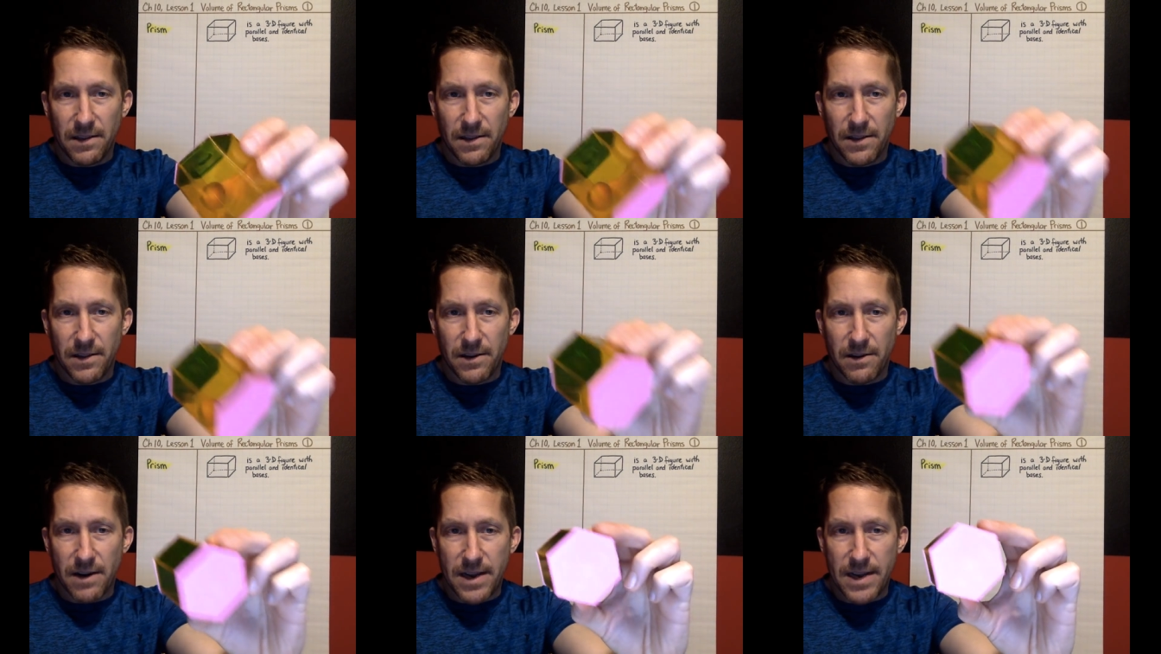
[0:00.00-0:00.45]

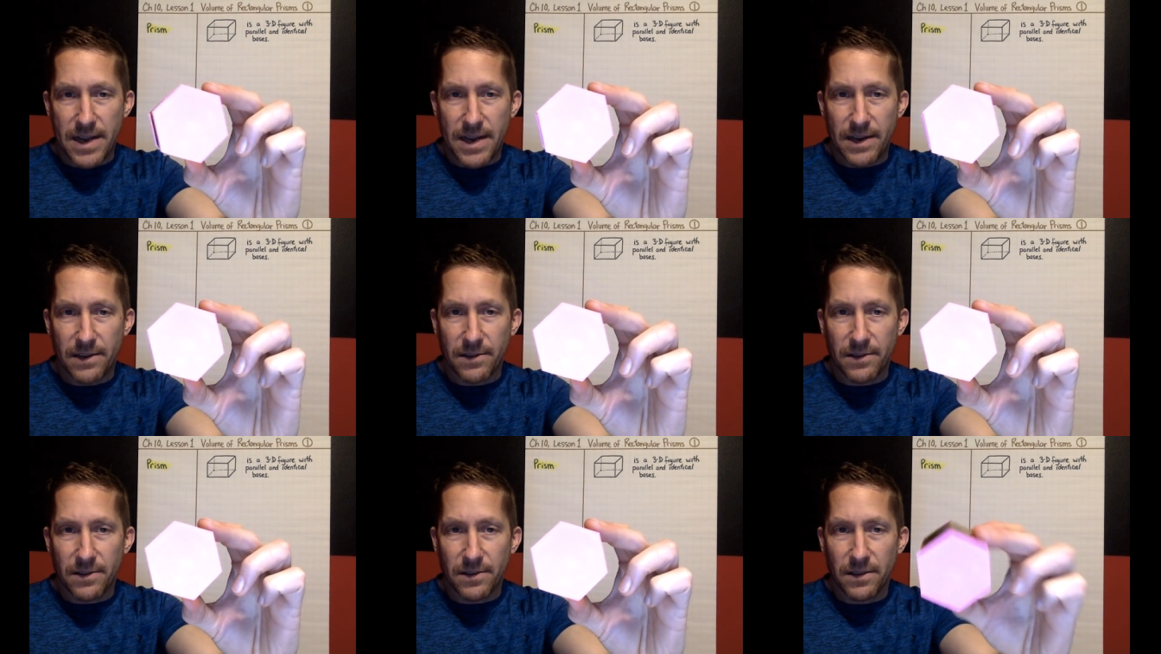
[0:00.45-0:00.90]
they're
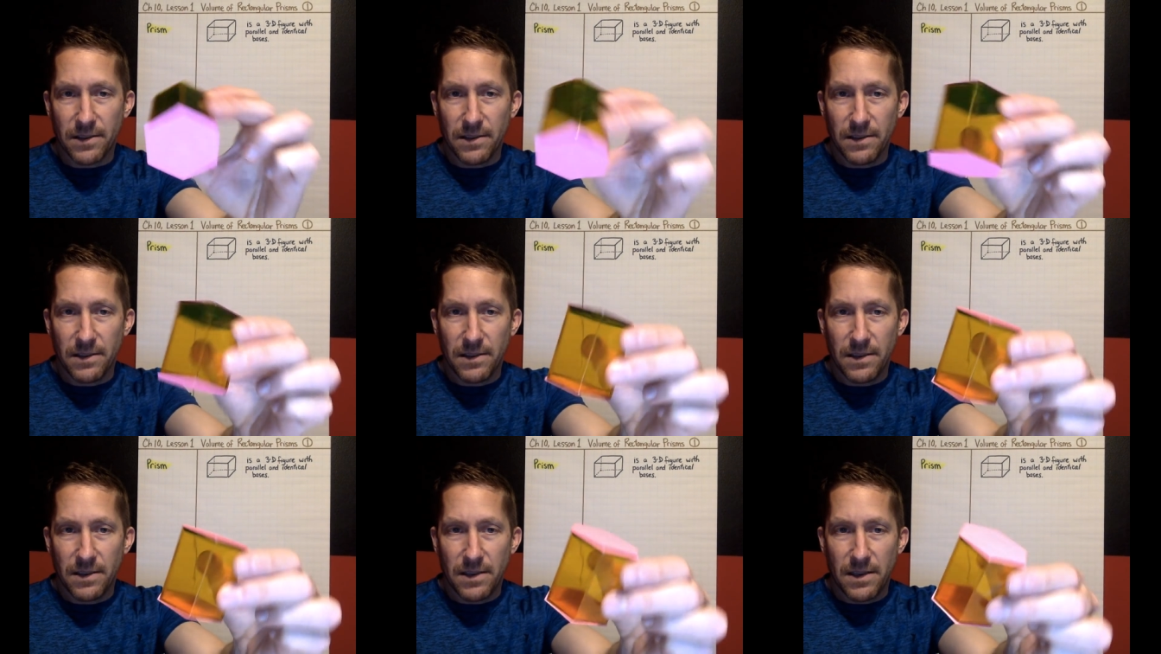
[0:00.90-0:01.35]
identical,
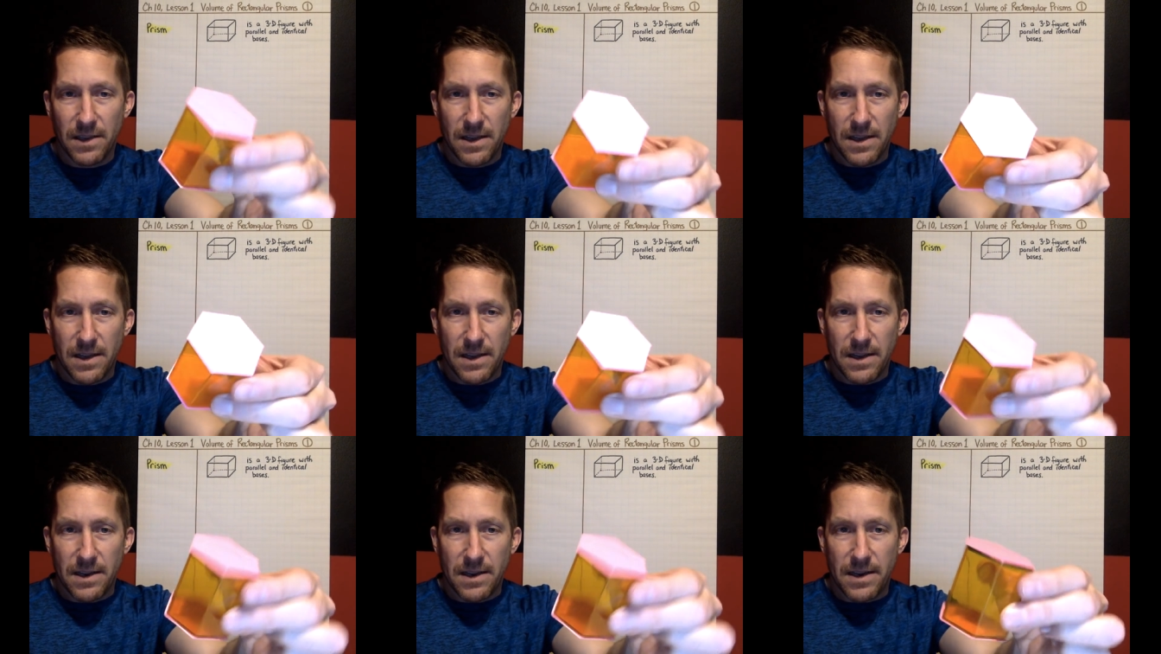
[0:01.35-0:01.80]

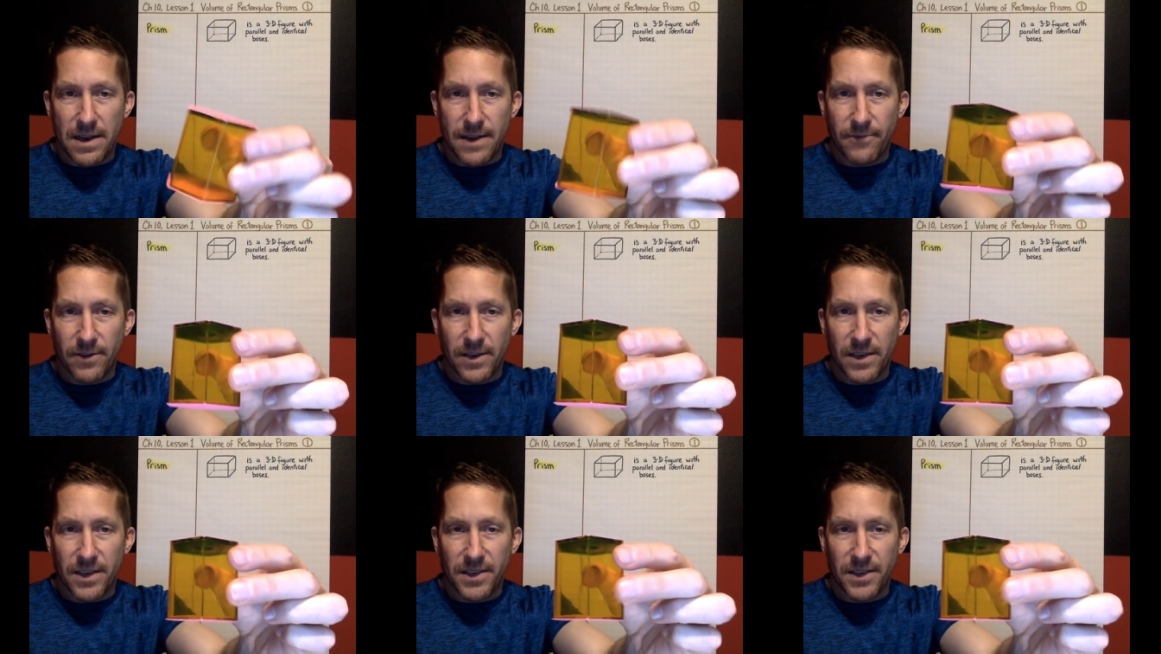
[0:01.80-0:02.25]

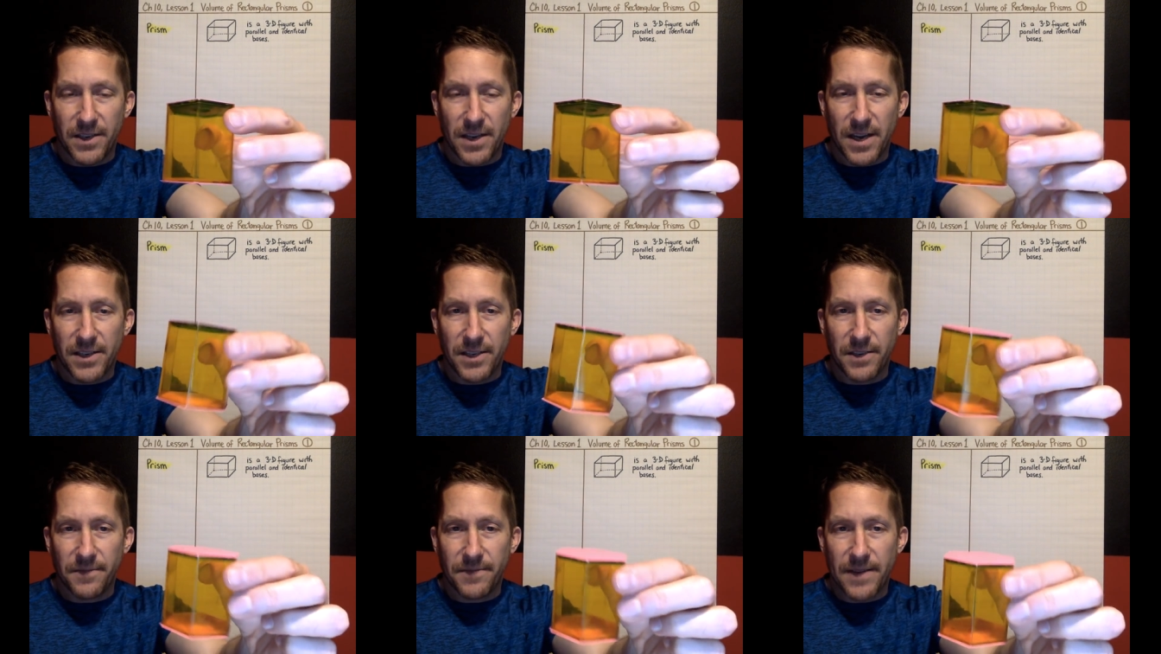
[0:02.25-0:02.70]
never going to
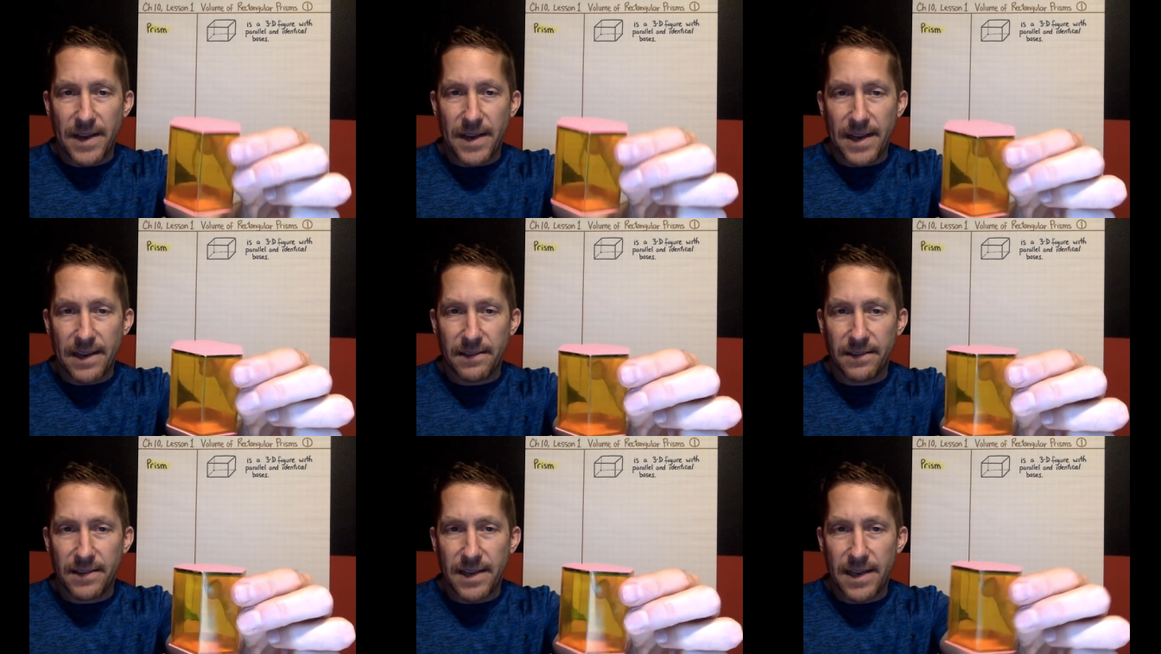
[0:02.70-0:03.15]
touch if I
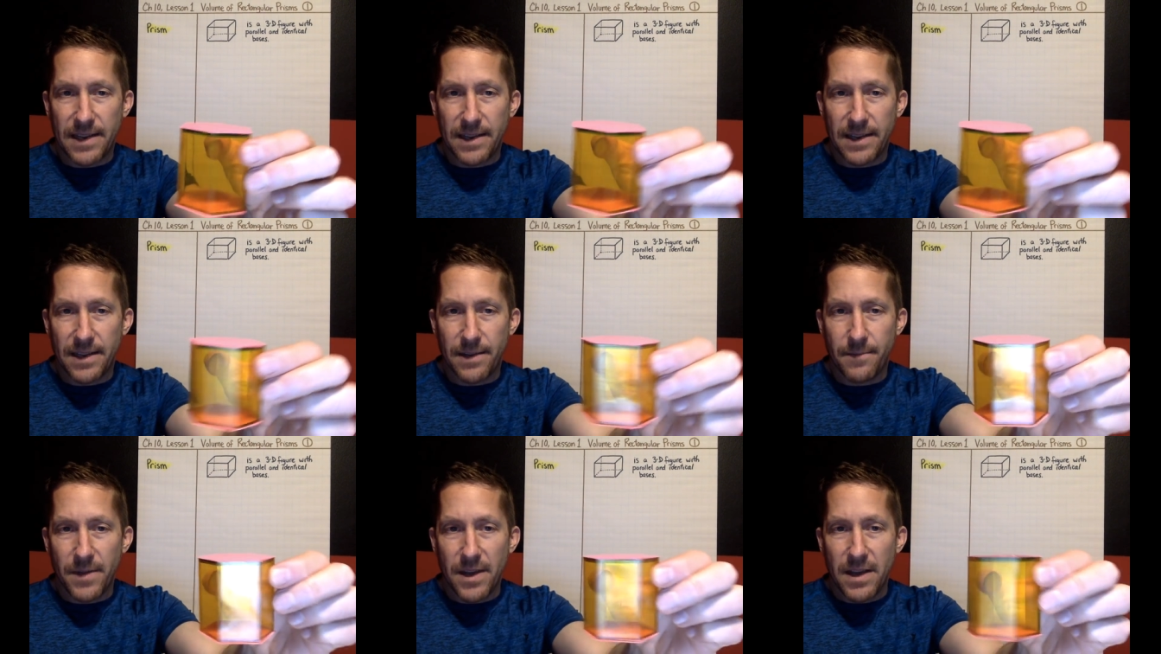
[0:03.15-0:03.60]
extend
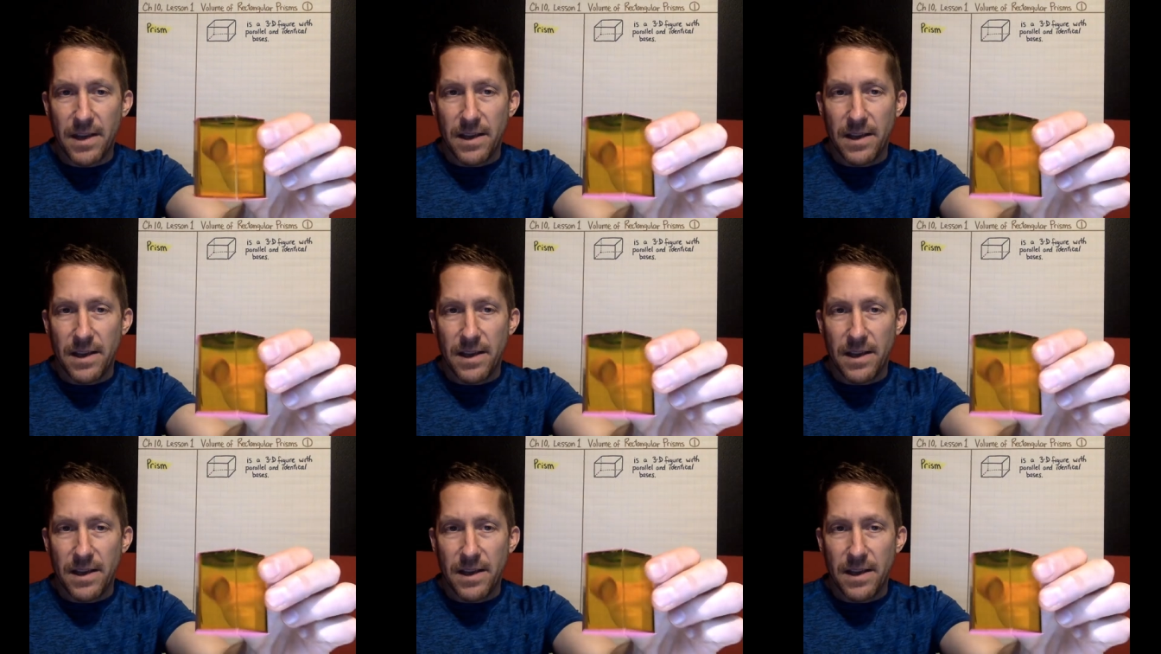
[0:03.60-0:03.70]
them.